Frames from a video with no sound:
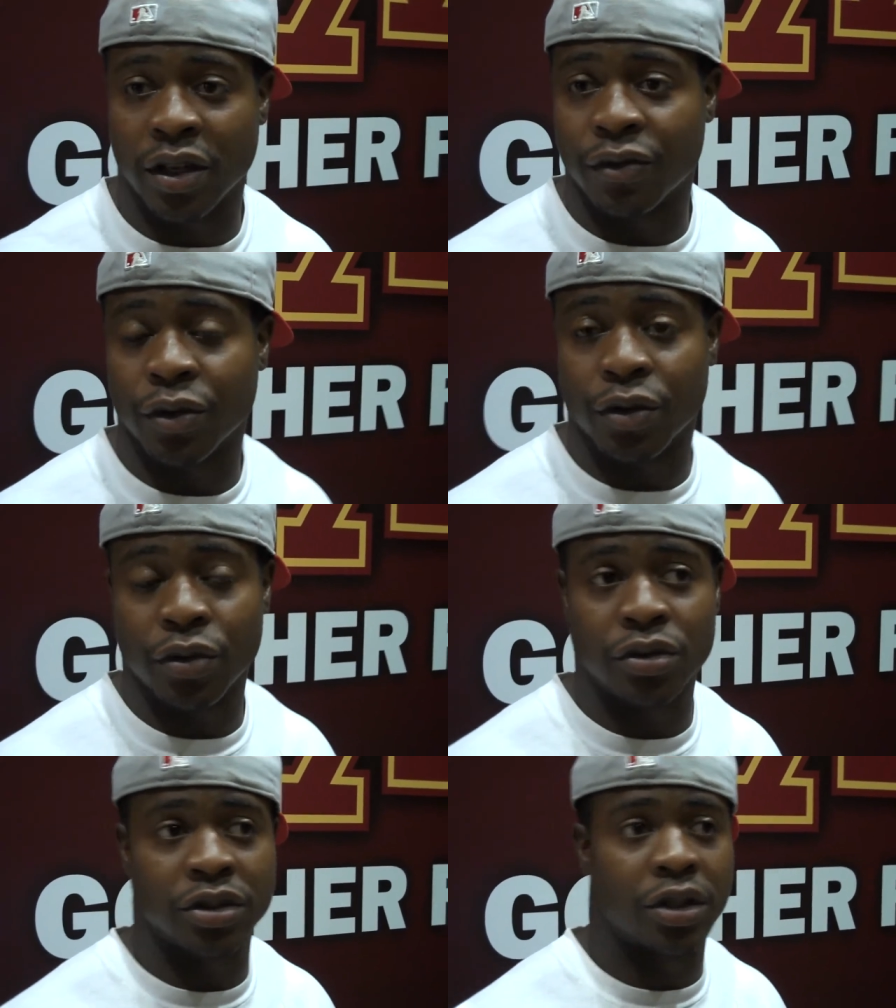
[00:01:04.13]
tough
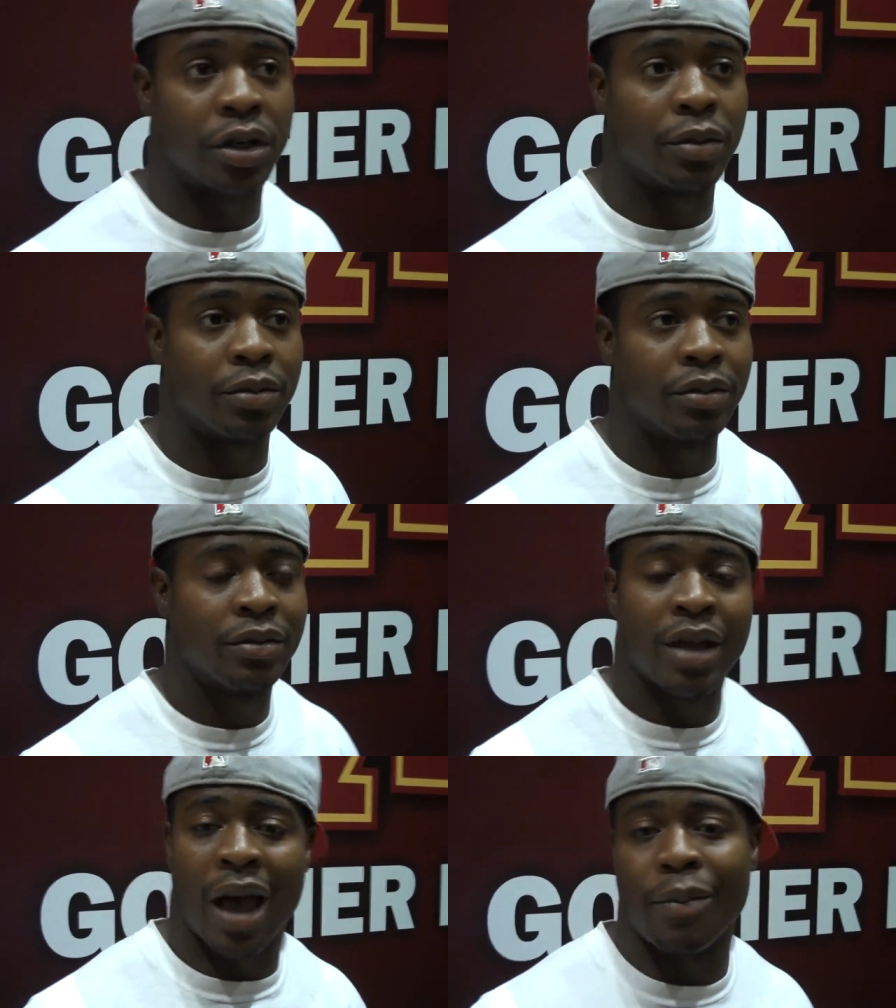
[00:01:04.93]
recruits. And um,
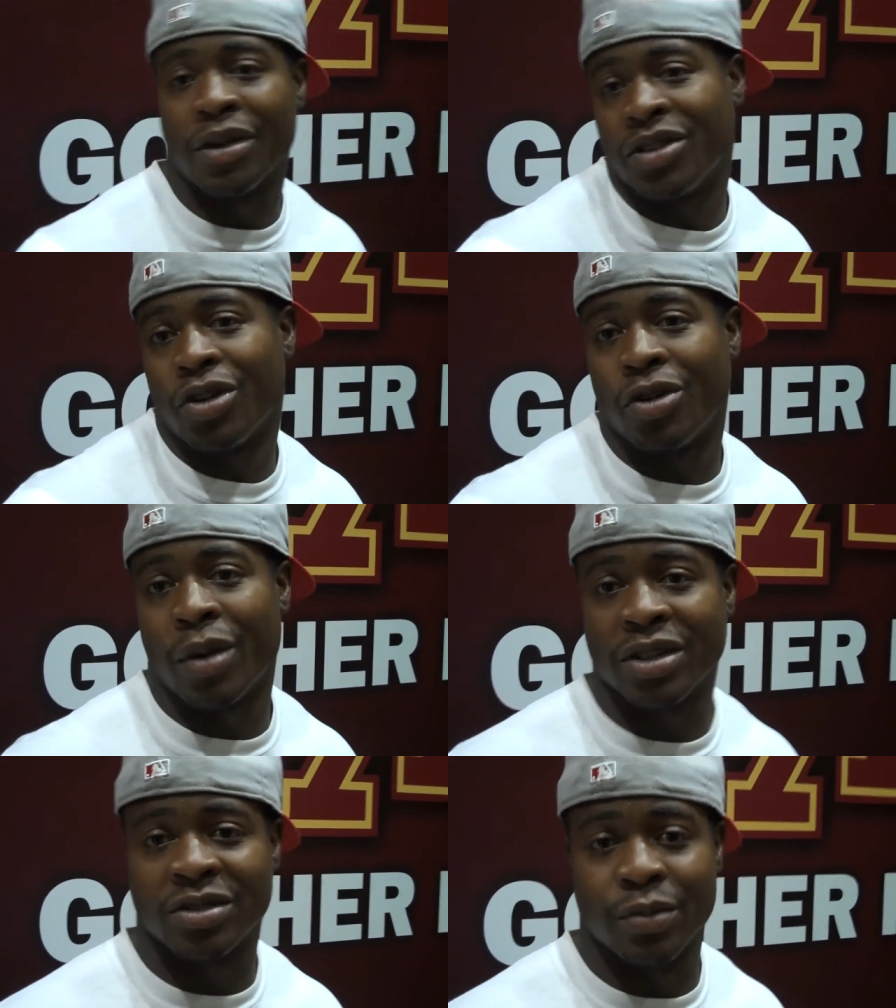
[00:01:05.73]
I miss home.
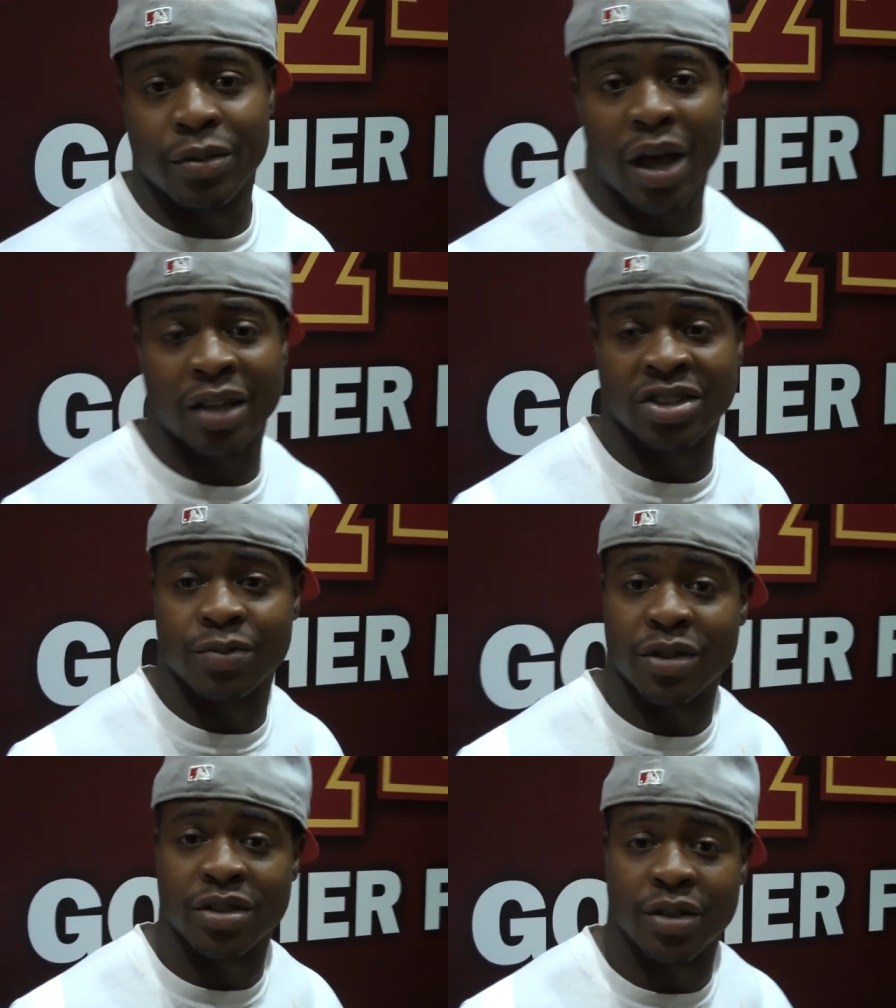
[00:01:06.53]
I just I
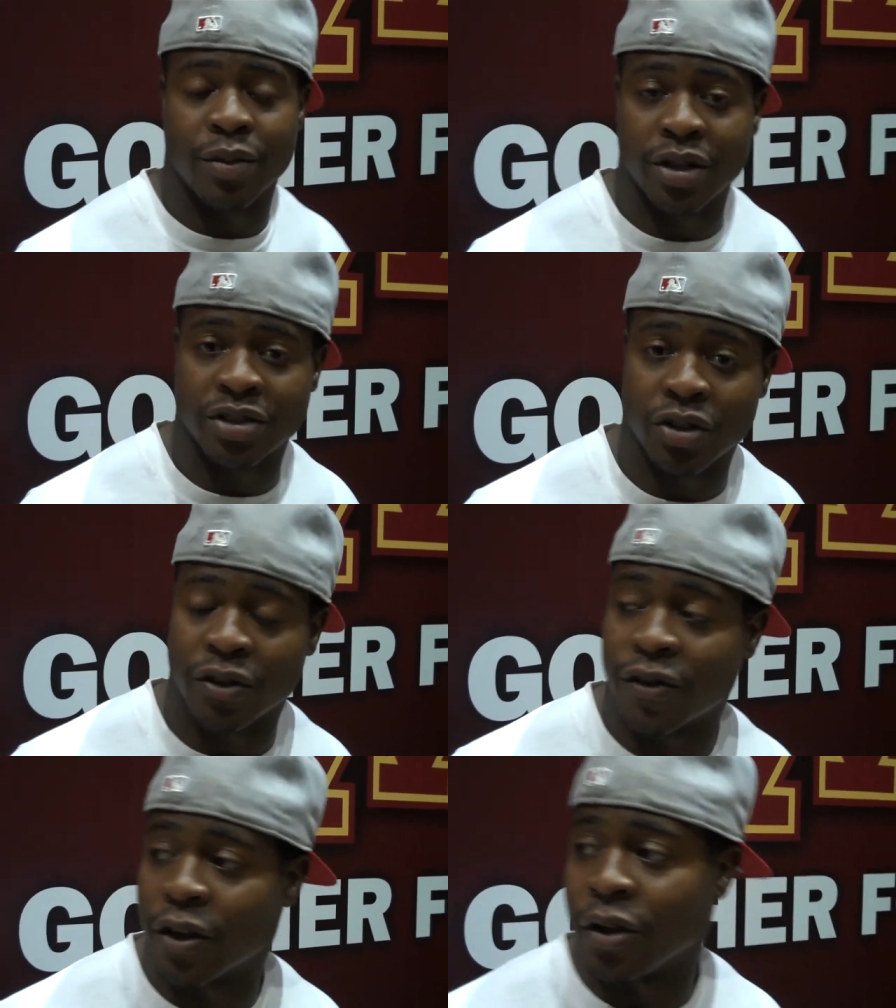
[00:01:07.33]
just miss the
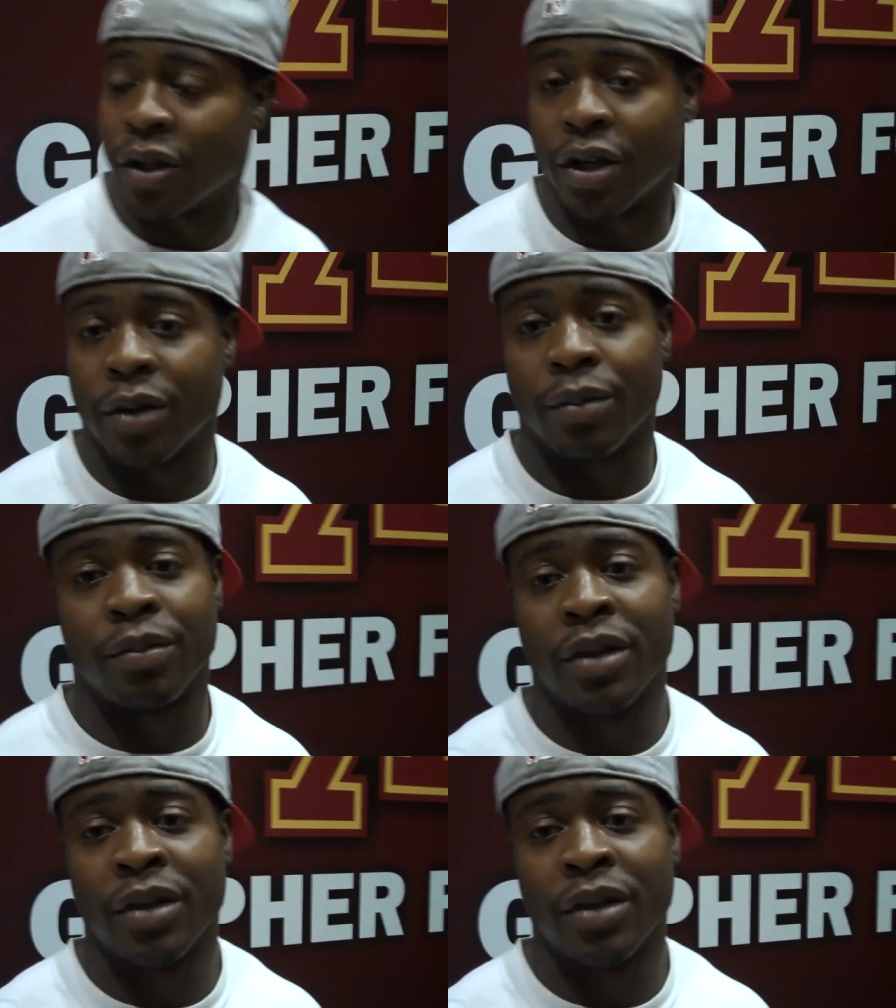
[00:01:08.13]
Minnesota feel, and um,